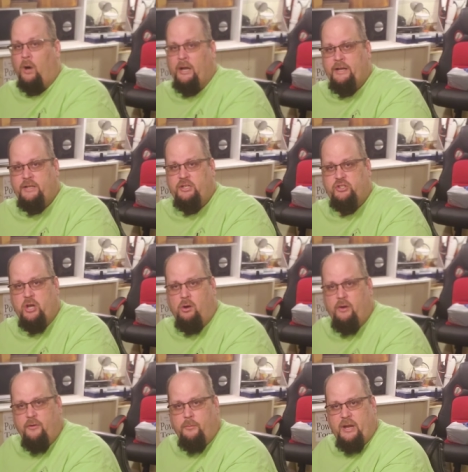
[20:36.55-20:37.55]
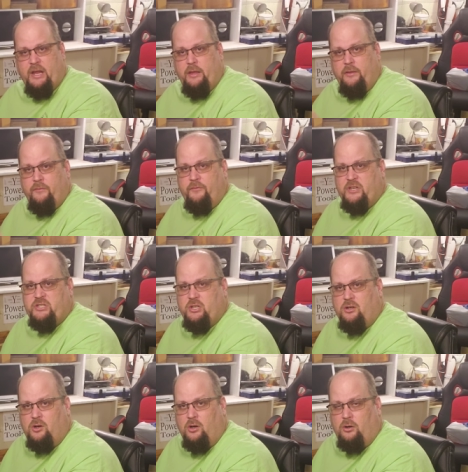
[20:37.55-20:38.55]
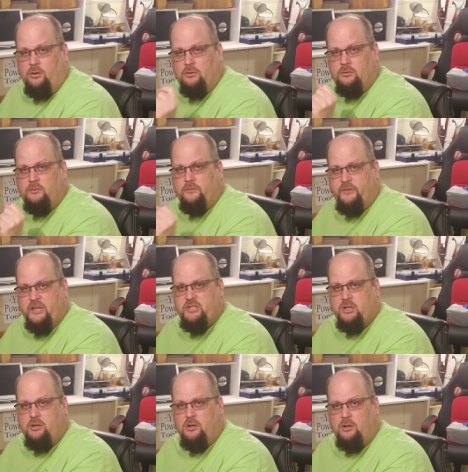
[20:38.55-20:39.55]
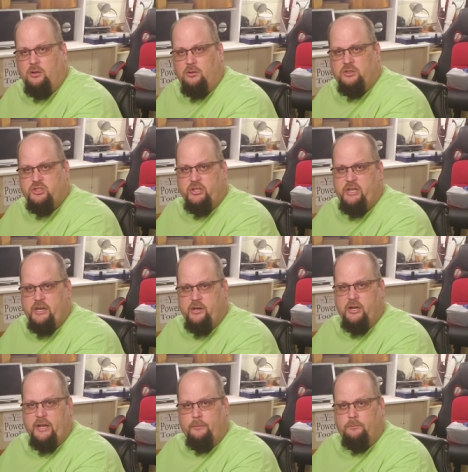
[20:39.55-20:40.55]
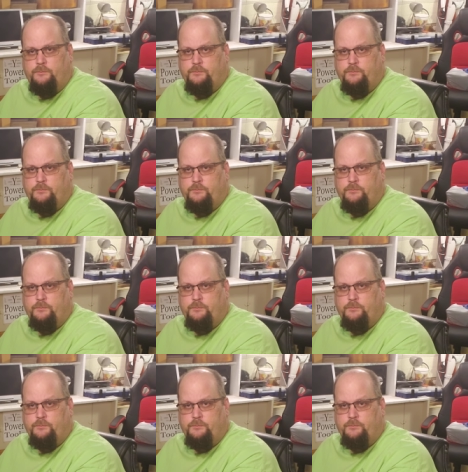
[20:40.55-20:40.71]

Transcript: wanted to show everybody physical physical security.